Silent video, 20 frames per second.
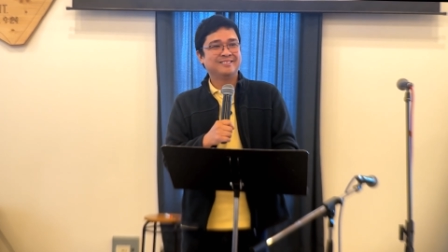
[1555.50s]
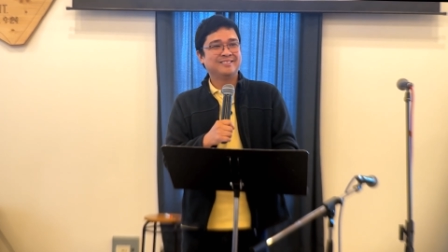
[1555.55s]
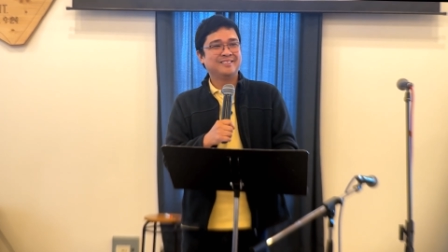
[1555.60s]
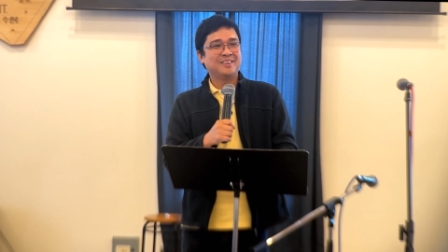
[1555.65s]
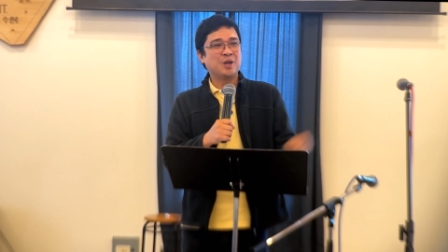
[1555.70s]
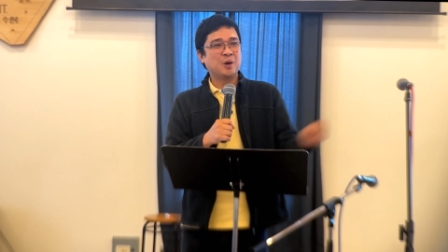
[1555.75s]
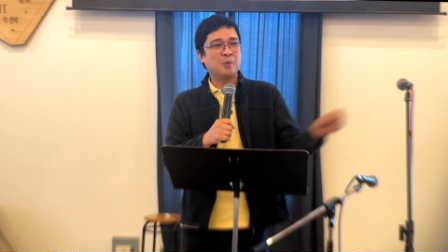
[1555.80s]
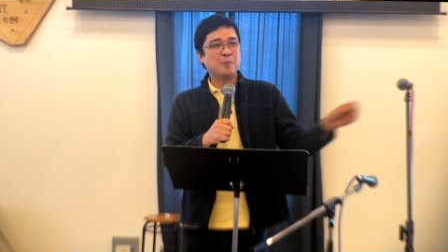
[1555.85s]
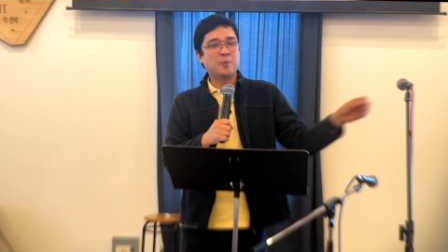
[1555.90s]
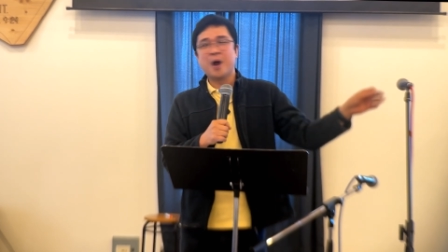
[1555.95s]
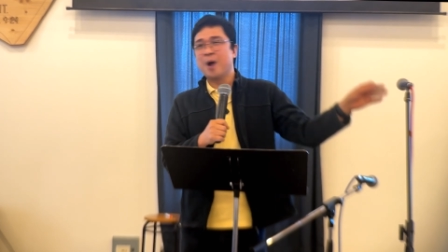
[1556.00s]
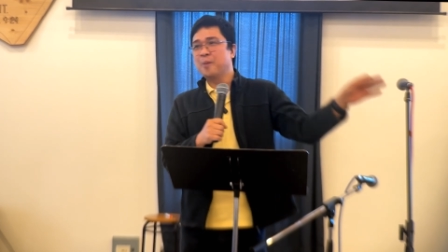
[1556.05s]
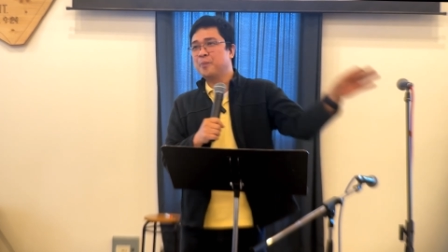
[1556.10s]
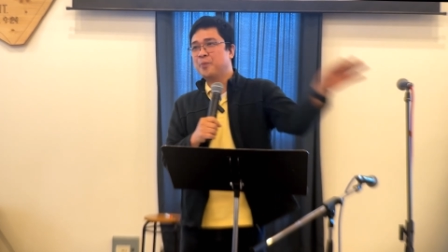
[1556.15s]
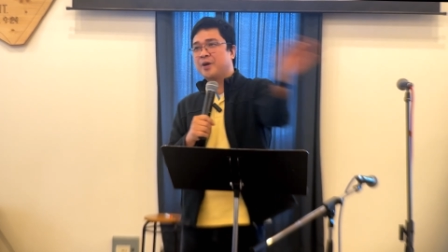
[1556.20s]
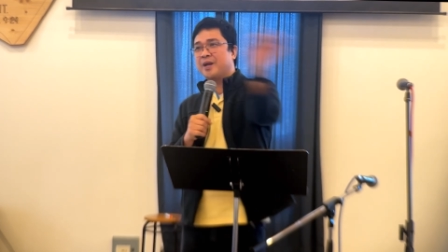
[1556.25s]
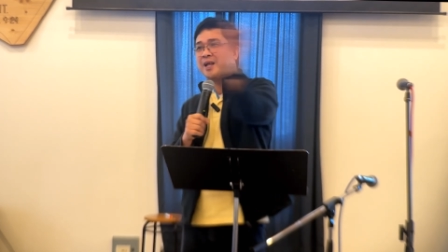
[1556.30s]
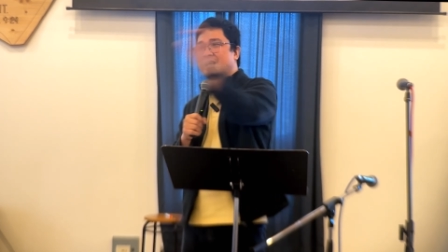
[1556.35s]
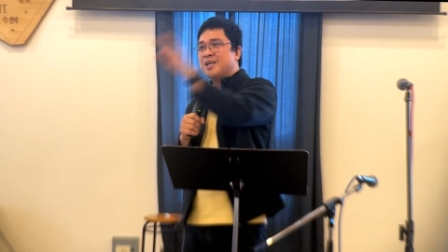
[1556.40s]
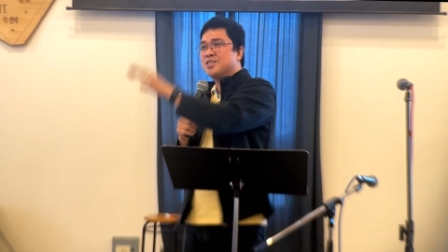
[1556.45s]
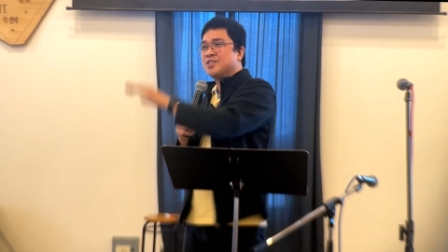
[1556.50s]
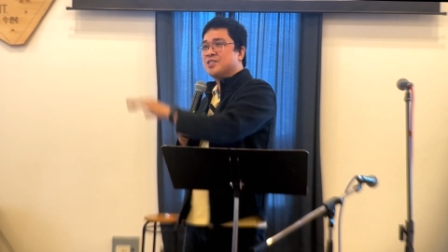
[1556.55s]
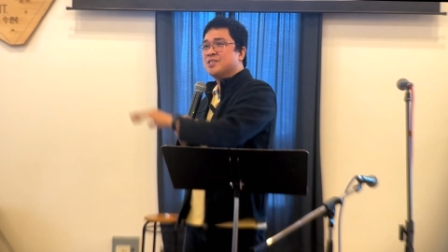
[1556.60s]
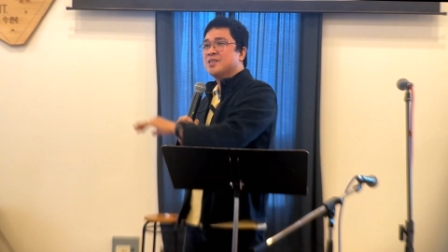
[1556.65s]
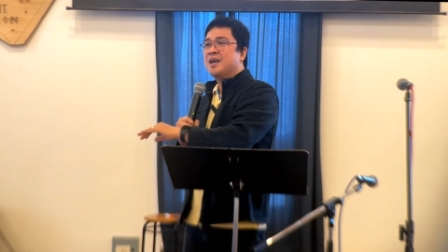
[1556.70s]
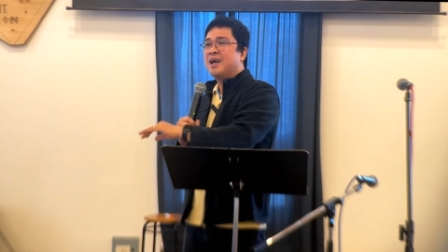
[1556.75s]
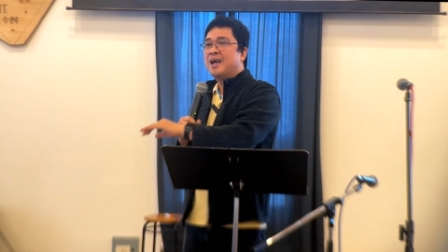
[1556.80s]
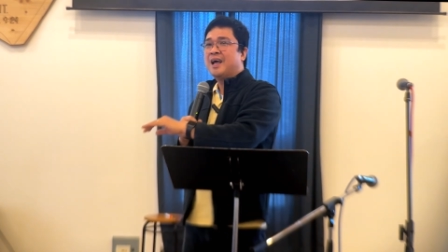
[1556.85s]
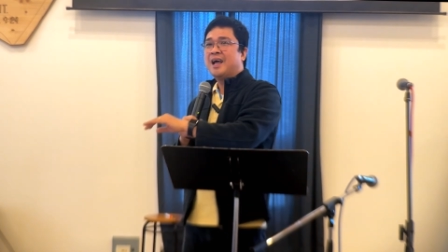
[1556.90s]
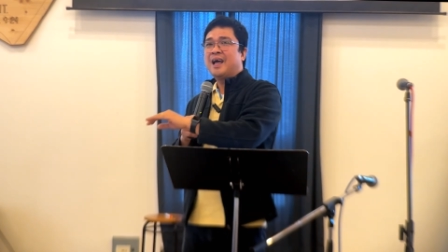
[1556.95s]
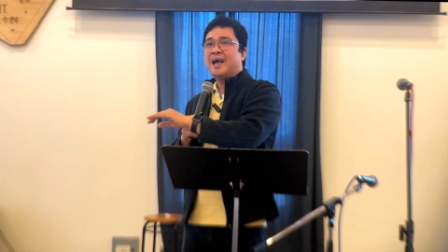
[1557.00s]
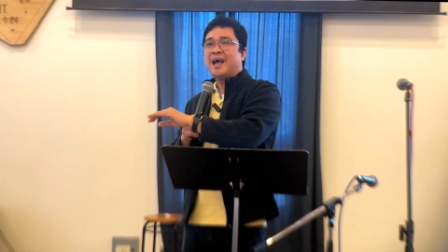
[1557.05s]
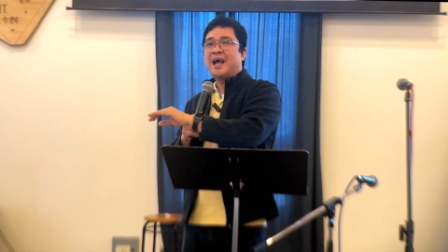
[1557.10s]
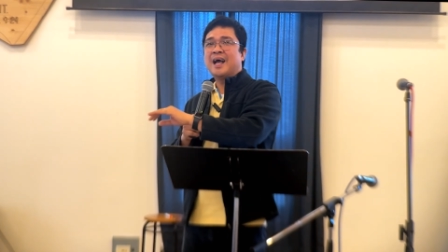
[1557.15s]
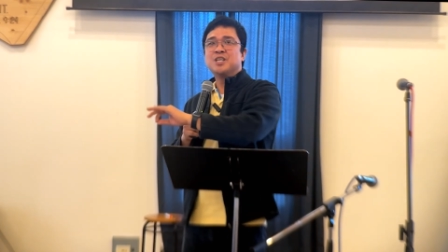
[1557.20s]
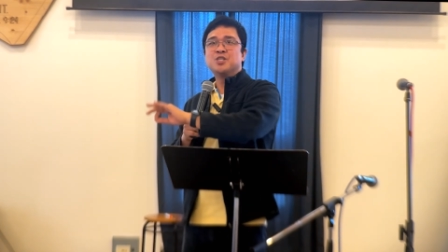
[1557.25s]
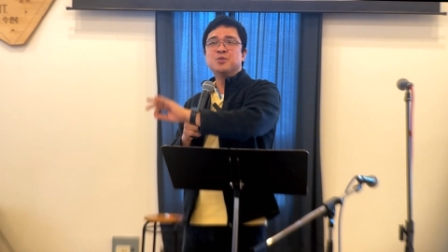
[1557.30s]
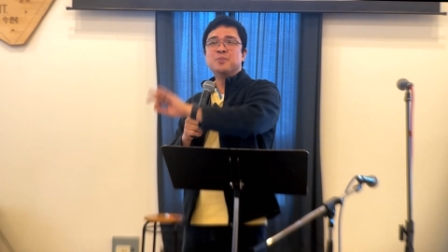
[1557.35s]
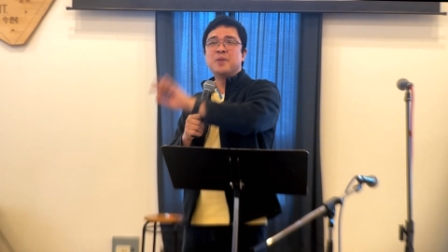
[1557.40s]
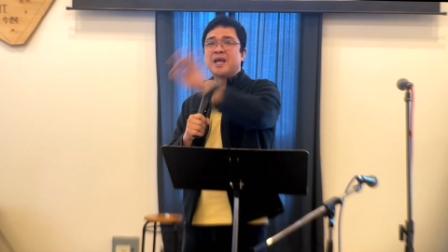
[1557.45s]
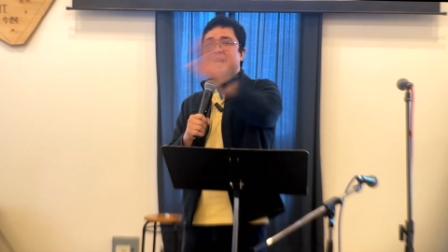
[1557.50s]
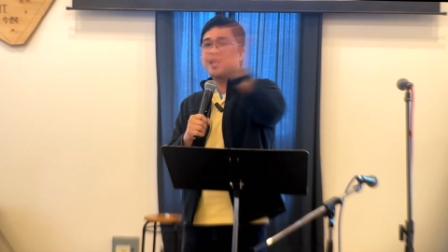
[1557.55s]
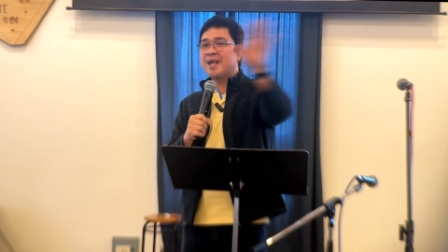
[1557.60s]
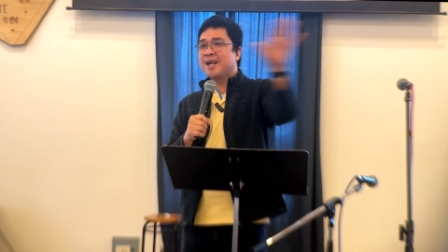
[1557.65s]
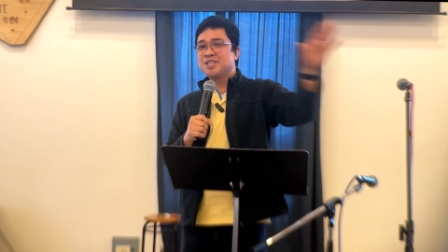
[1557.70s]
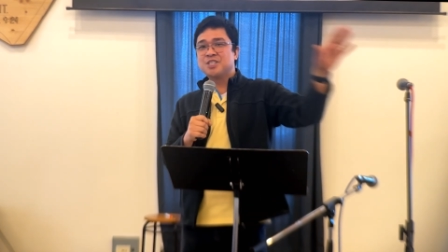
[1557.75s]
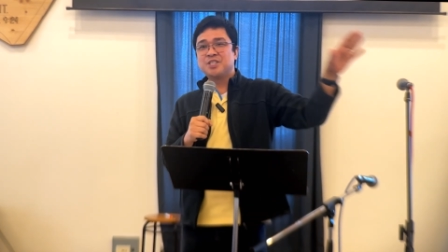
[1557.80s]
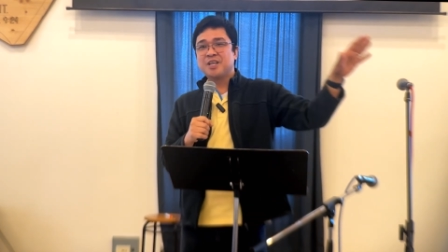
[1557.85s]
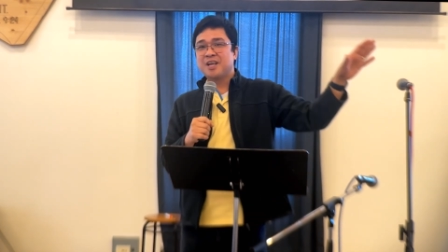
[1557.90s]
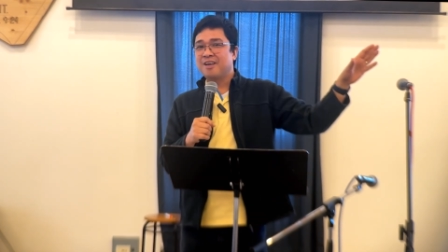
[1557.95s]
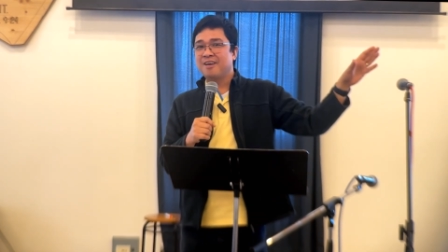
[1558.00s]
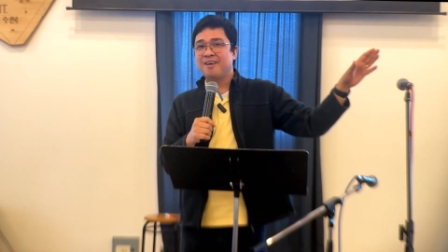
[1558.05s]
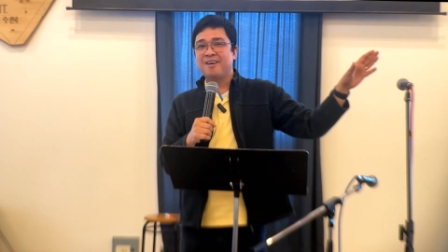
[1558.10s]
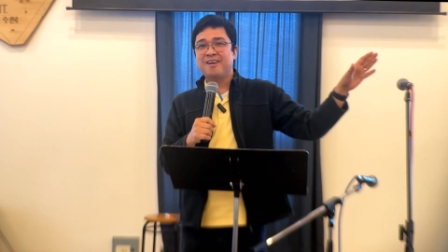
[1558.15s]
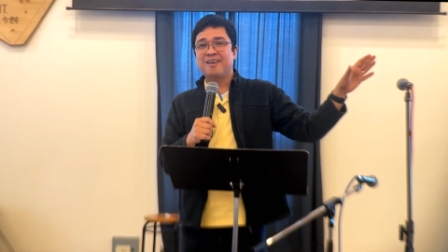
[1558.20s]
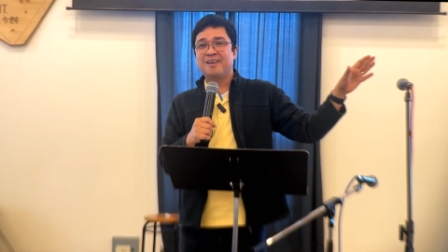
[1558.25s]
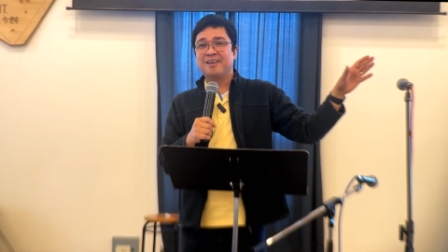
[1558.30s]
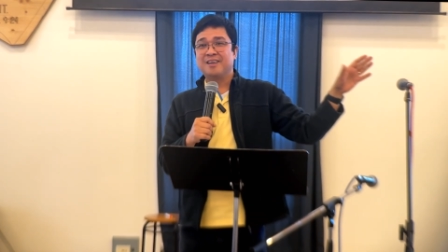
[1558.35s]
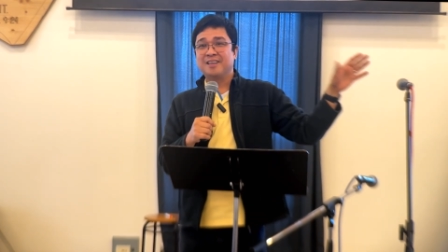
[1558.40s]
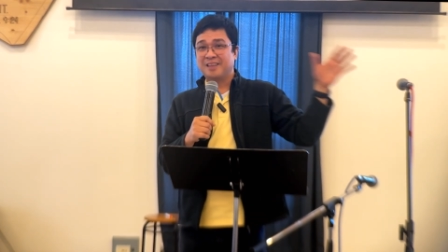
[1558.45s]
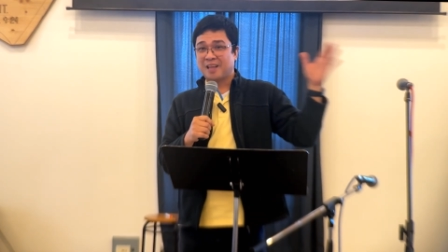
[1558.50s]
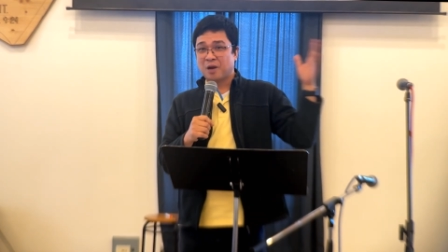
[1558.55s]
Your properties, as many as they are,